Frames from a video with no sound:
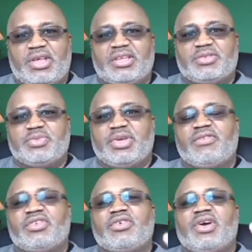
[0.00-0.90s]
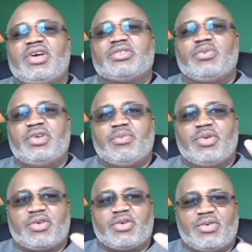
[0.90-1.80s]
has been given to us. We have
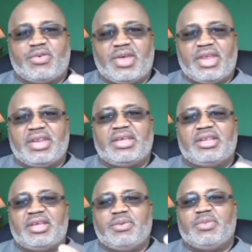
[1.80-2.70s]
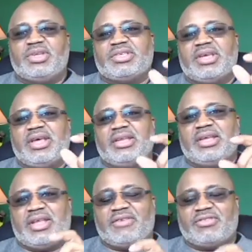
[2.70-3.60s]
been created in the image and,
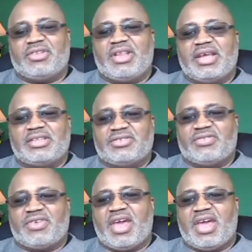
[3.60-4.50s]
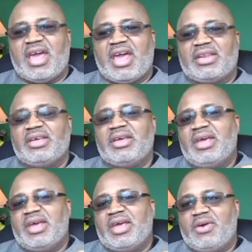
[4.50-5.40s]
after the likeness of God.
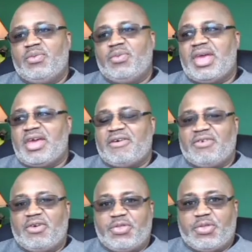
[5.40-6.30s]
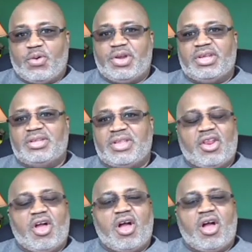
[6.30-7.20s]
And we have authority,
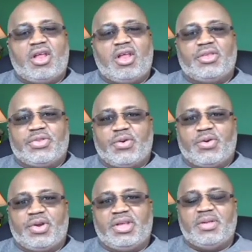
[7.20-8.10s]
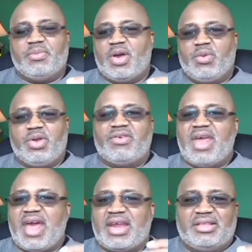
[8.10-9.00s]
not all authority, but we are
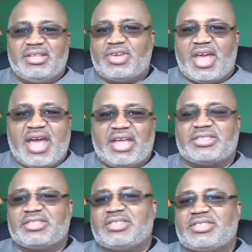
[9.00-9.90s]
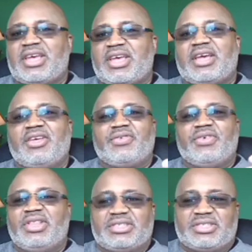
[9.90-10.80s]
not little gods, just like other
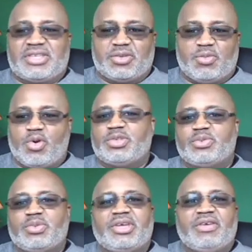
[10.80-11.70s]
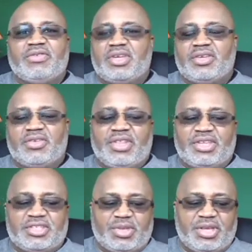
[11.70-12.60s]
religions, like the Mormons believe and other
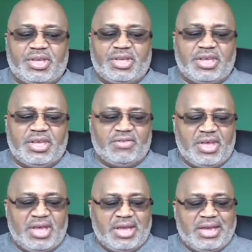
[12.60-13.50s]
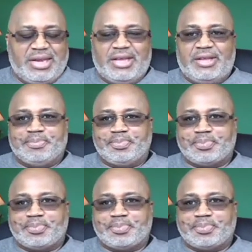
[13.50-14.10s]
religions believe. And, and